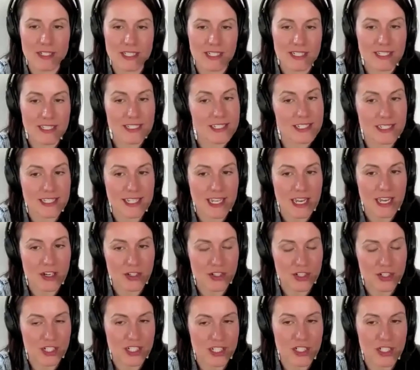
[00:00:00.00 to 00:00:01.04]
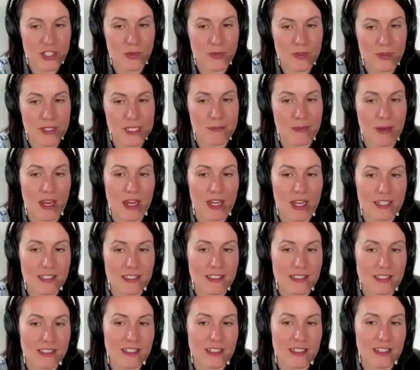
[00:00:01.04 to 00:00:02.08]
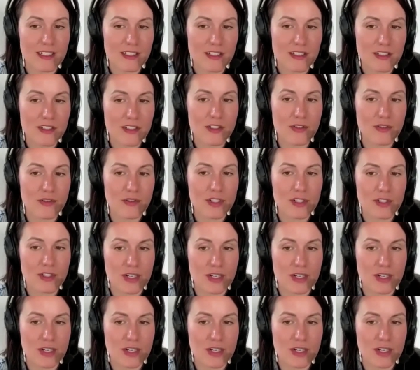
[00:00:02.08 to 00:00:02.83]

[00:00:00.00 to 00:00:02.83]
Resilience is the energy to respond to